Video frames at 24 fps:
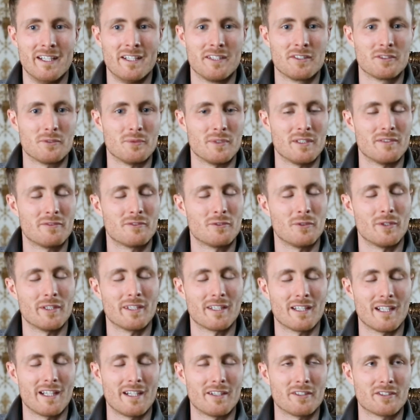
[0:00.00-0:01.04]
So we have quite
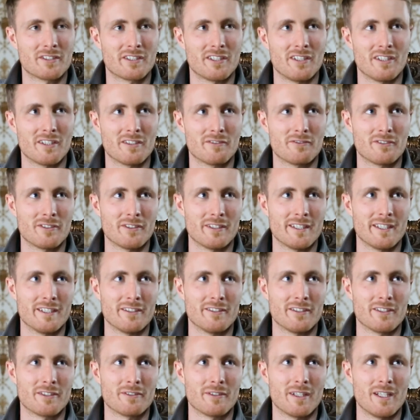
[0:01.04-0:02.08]
a large conifer here
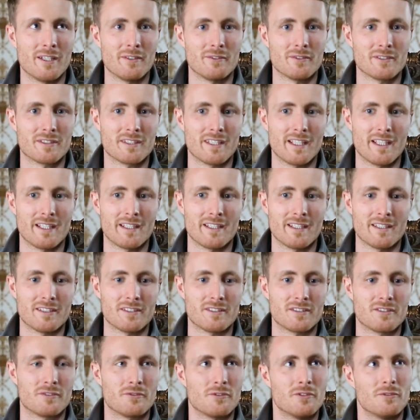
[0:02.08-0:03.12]
in the grounds that
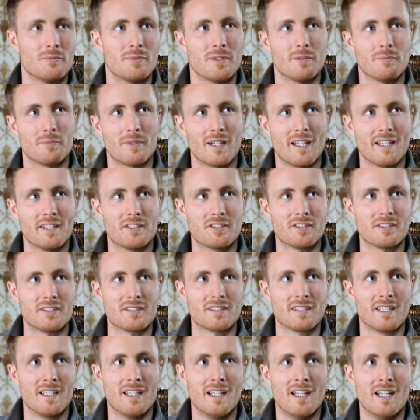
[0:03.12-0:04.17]
has drooping
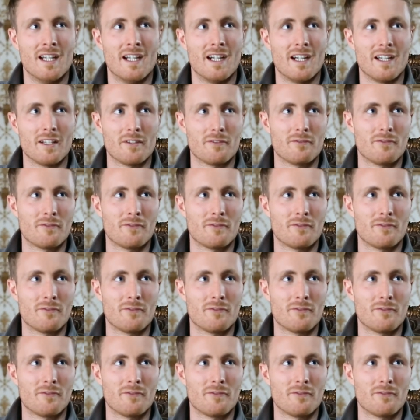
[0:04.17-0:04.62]
branches, and it